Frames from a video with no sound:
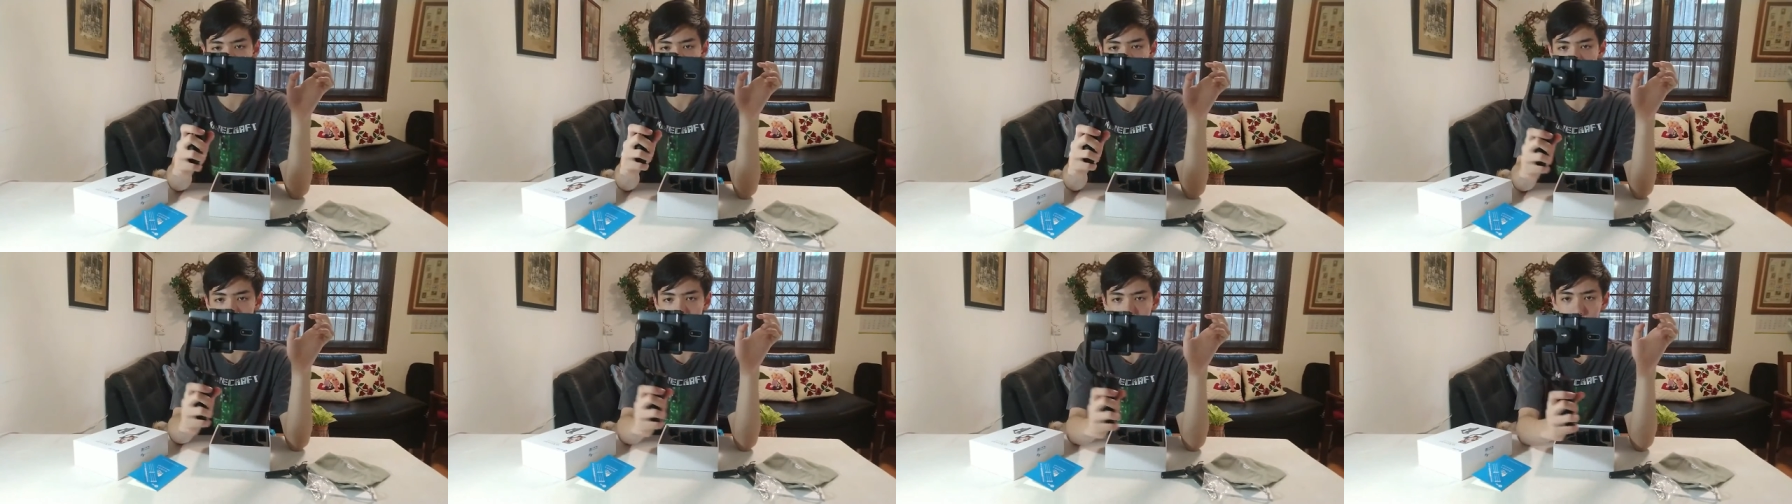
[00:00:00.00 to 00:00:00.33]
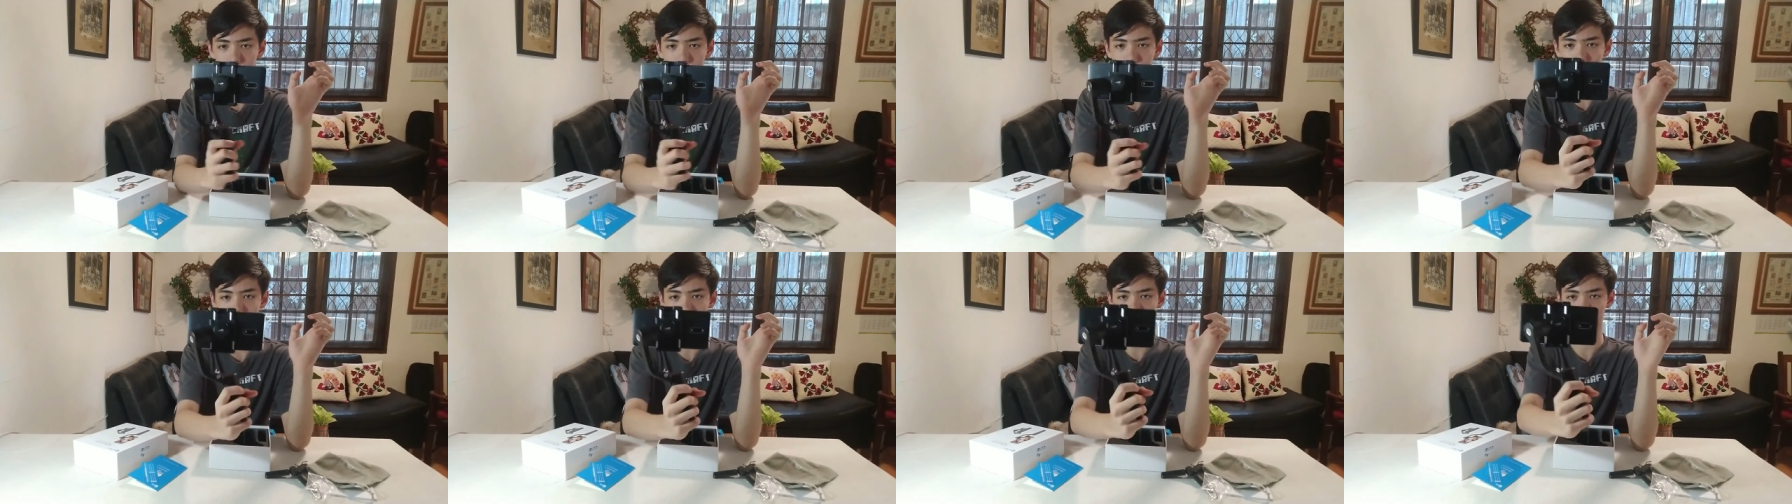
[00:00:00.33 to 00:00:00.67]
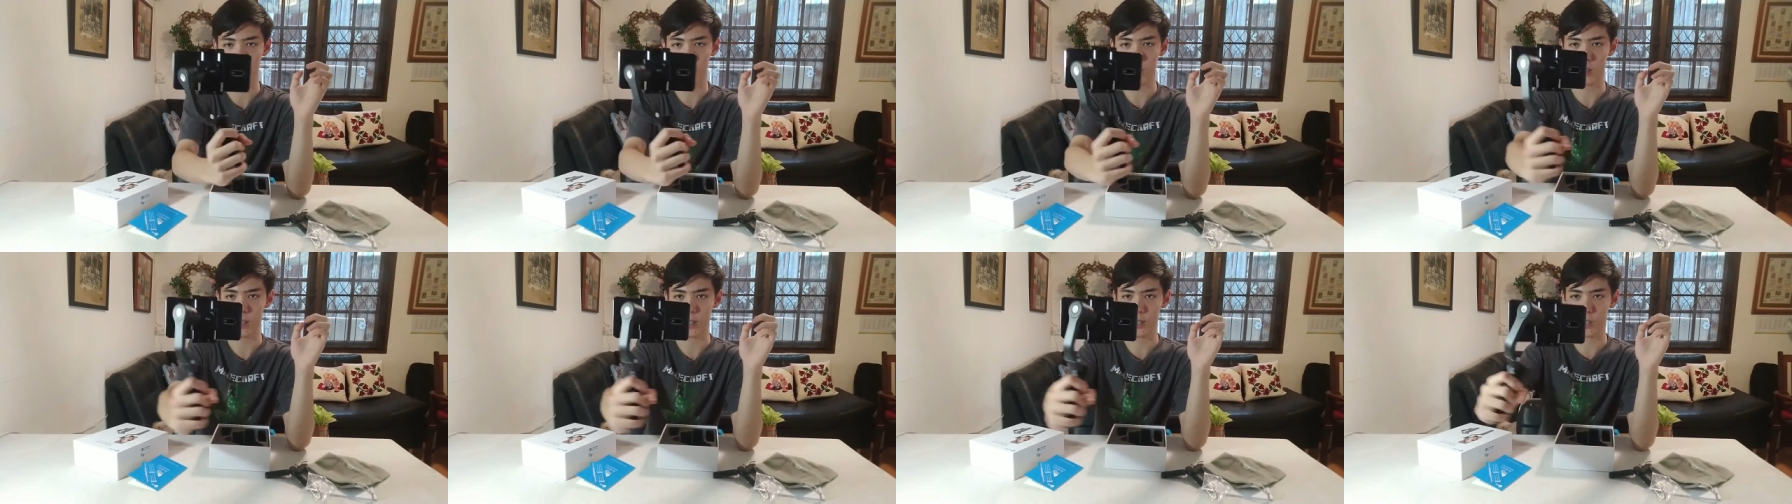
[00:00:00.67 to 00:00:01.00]
There we go.
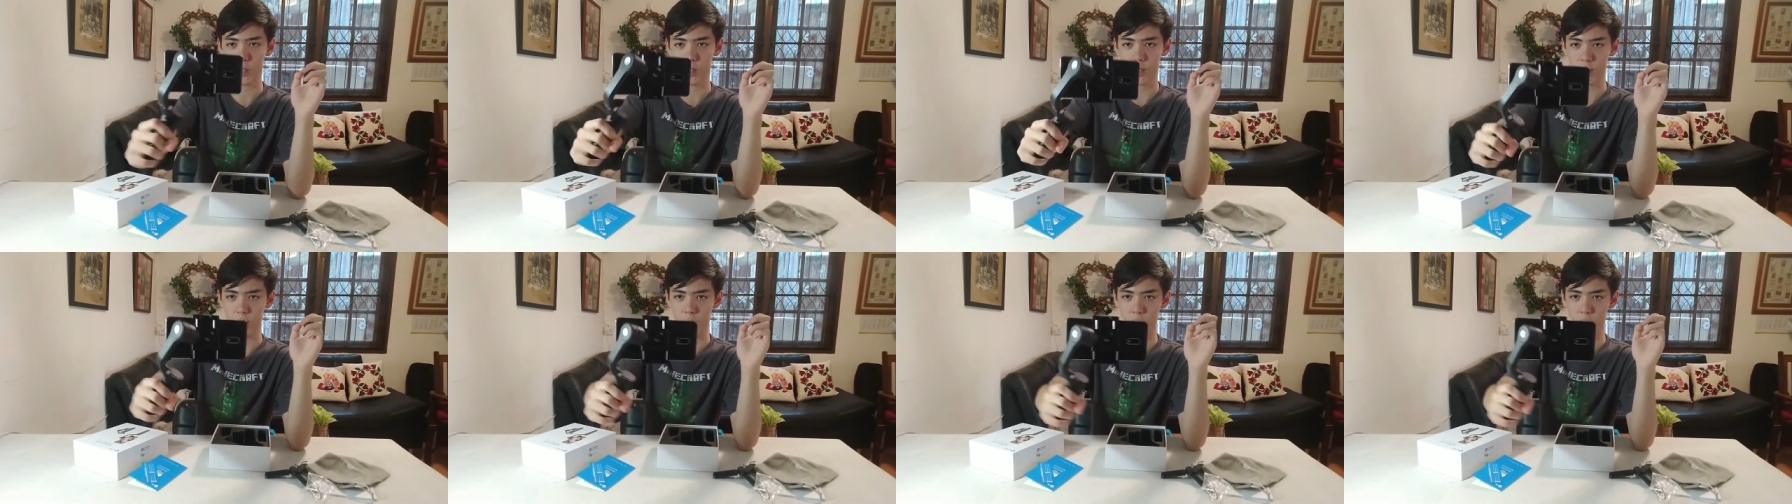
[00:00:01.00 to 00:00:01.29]
So as you